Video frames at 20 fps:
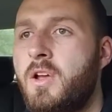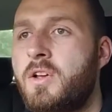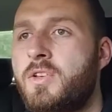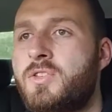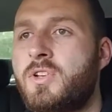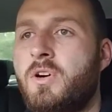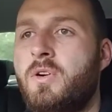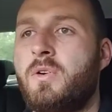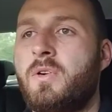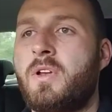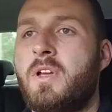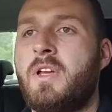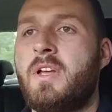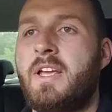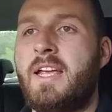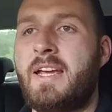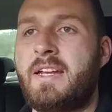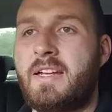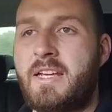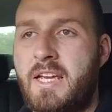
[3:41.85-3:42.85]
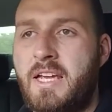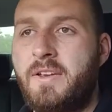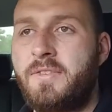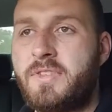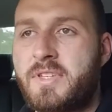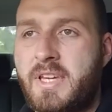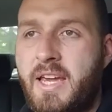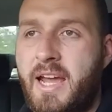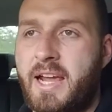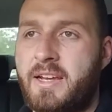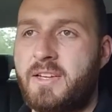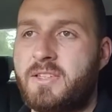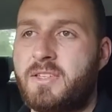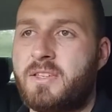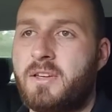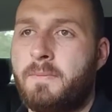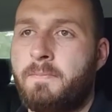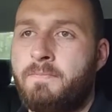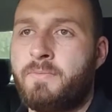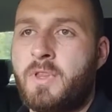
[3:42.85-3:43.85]
So in Eve's
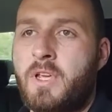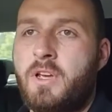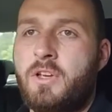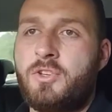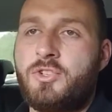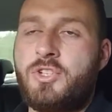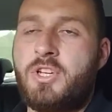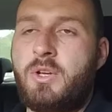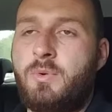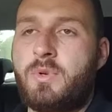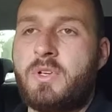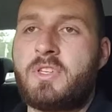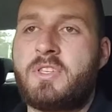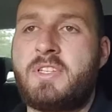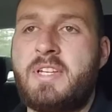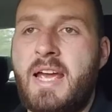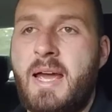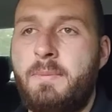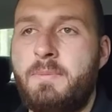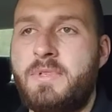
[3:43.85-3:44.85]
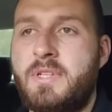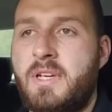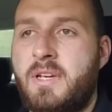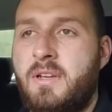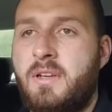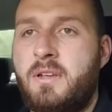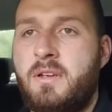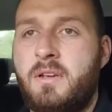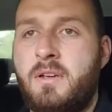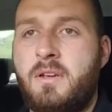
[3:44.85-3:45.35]
case, she was tempted